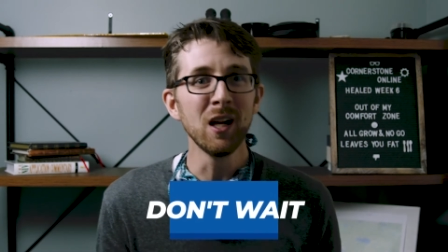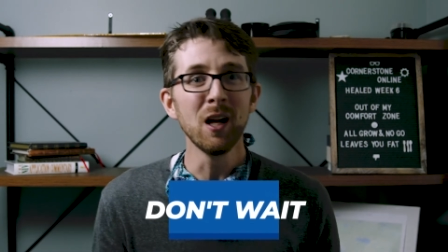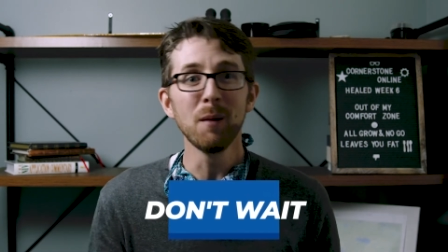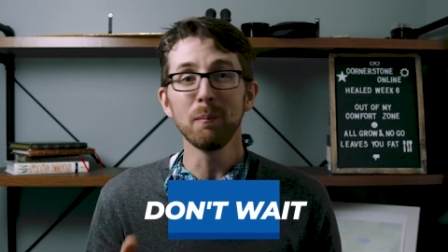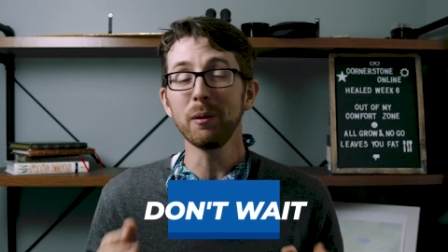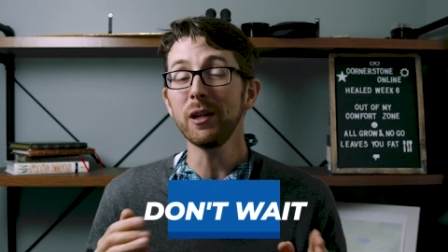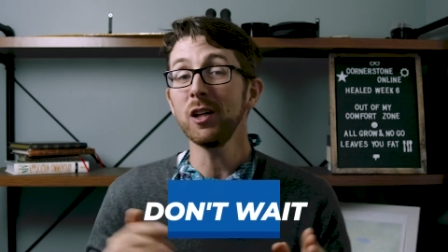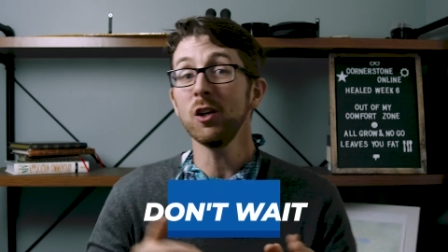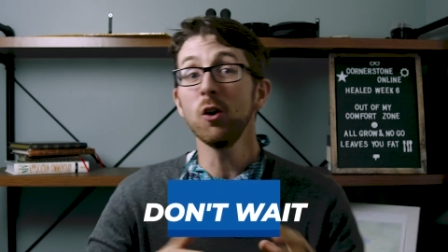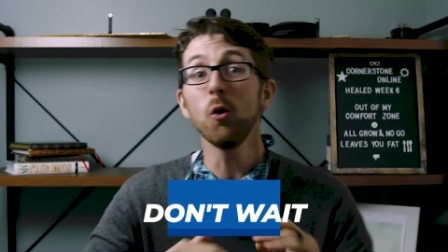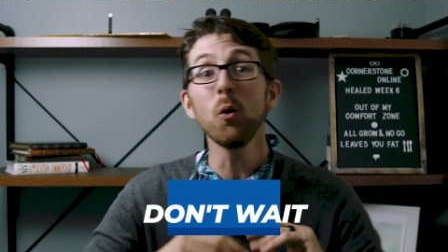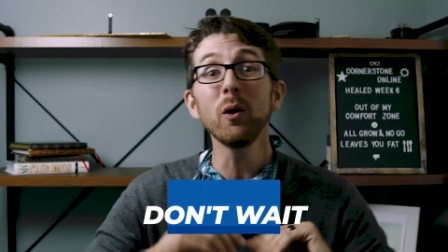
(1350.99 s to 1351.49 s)

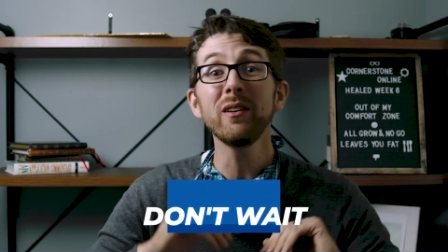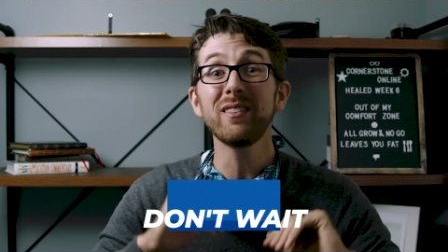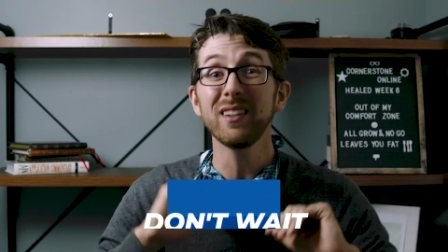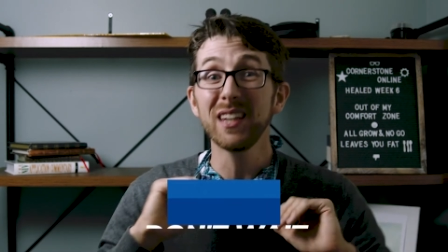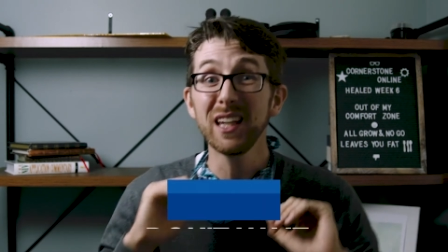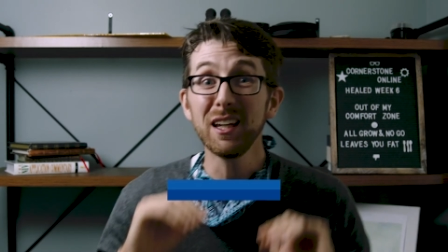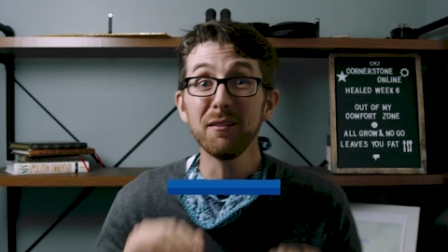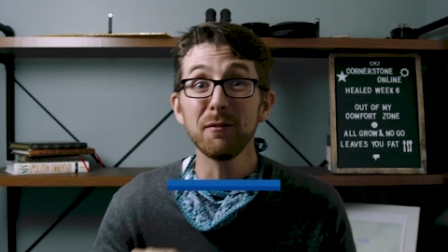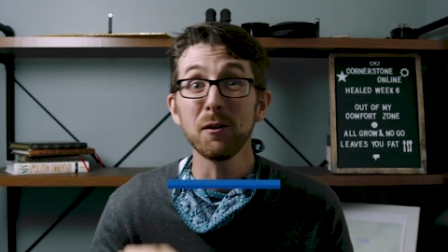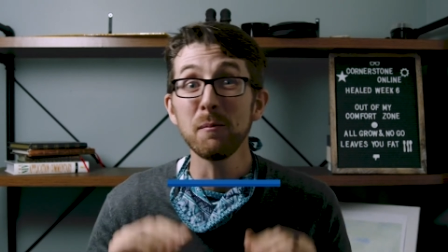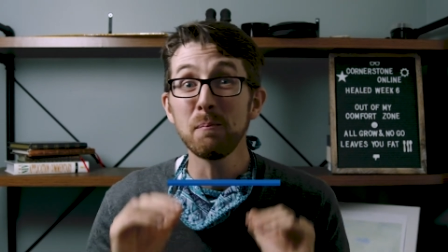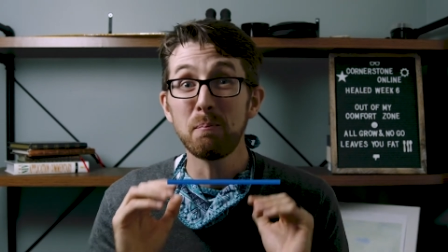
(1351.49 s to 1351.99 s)
But you know what's
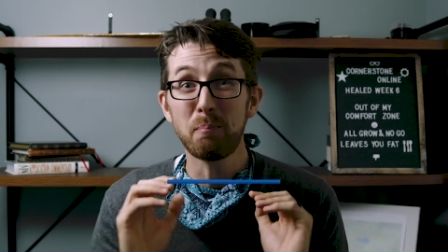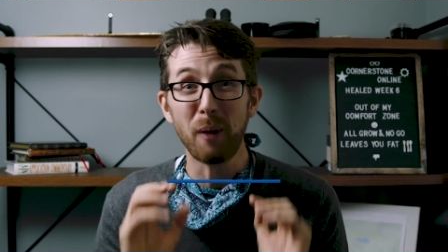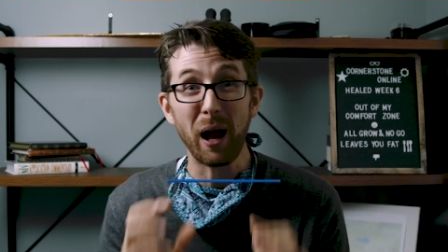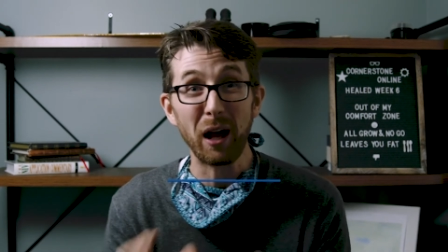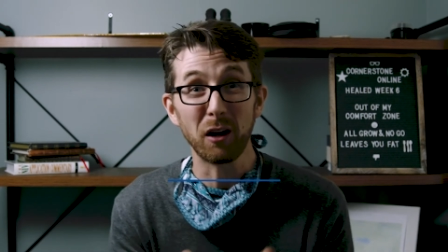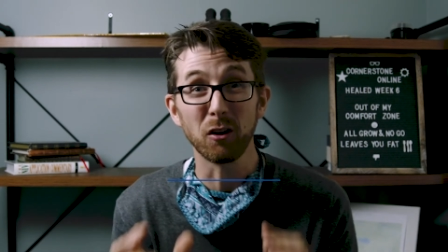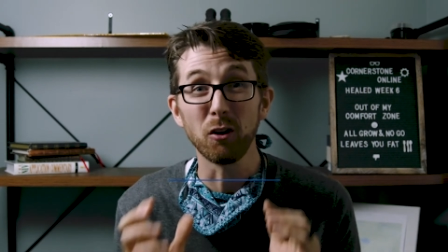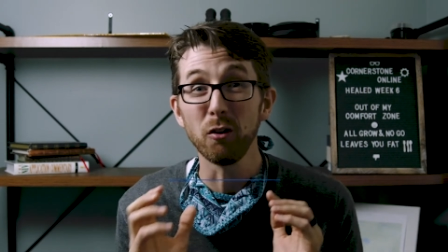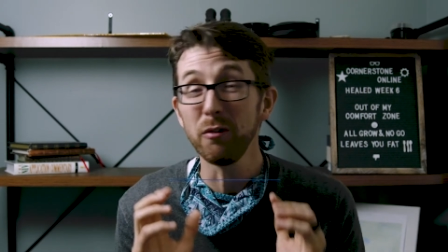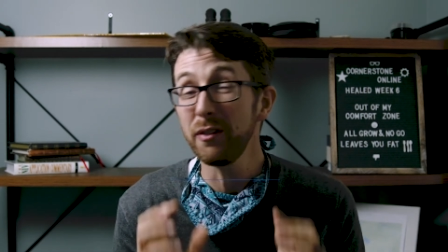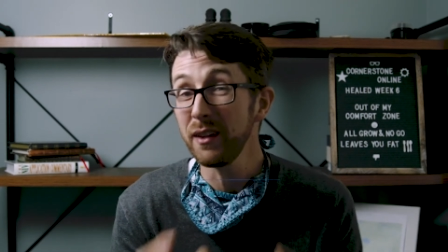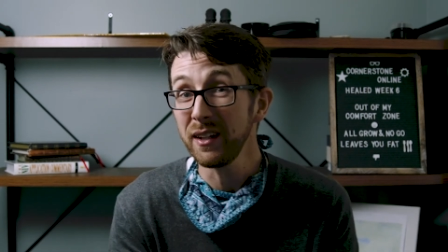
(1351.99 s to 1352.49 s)
even
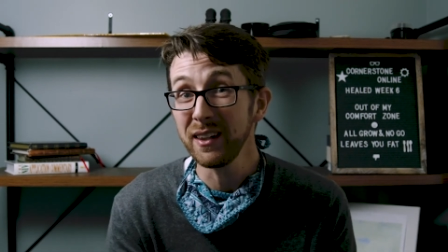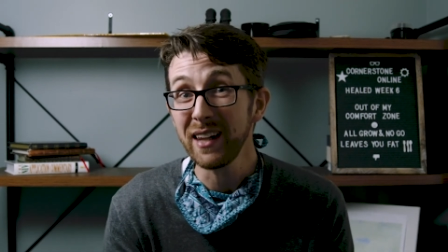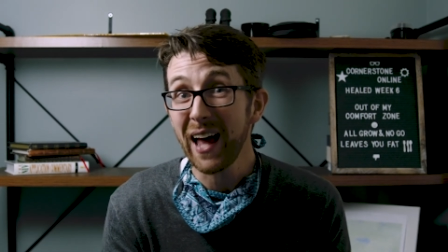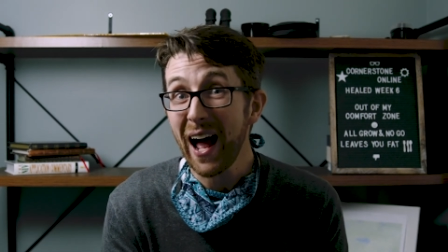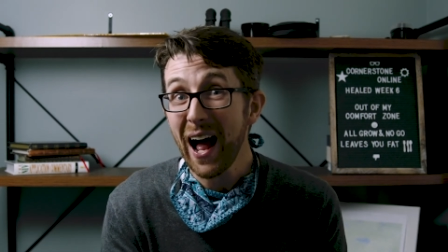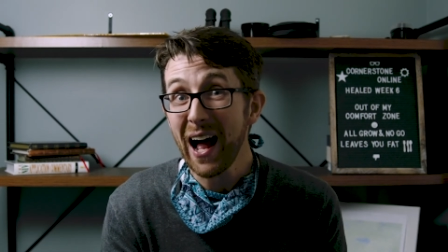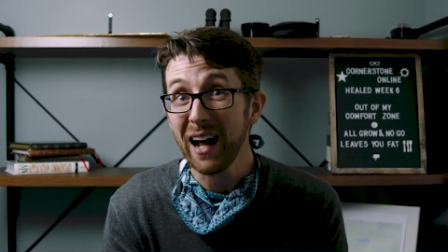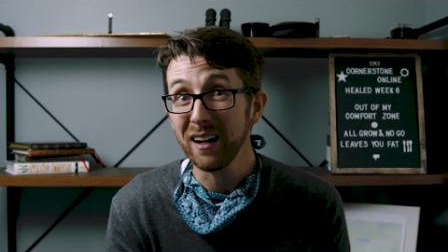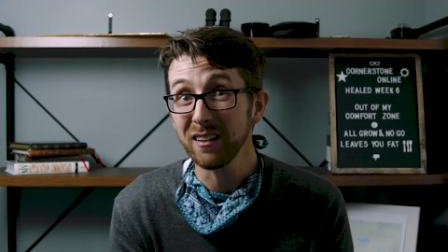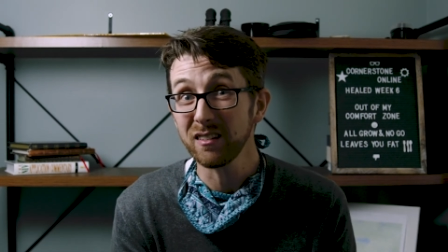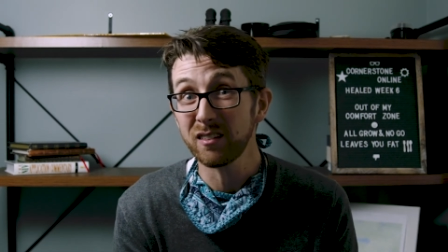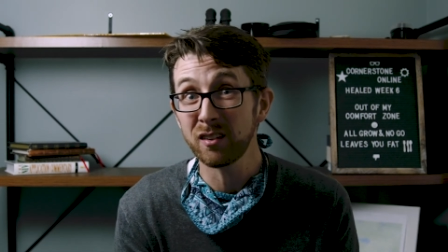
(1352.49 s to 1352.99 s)
better than
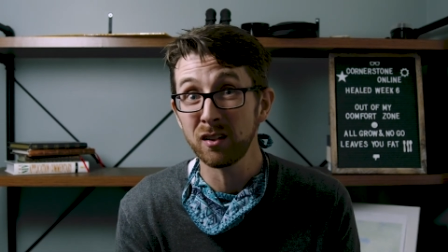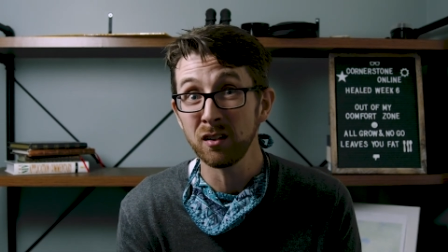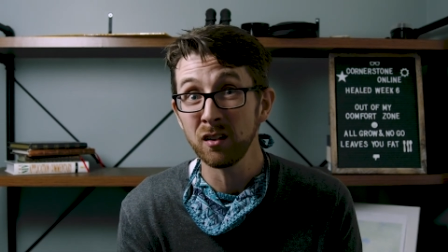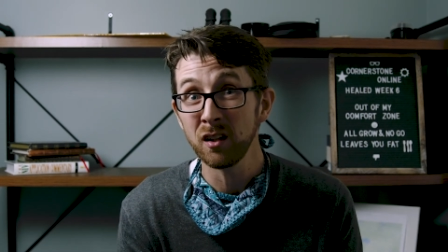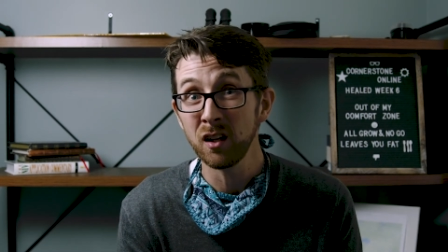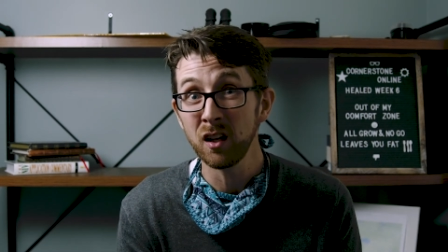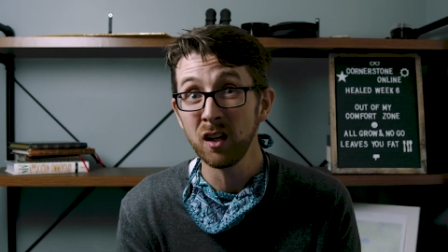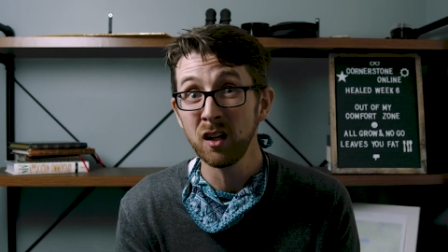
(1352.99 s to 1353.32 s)
that?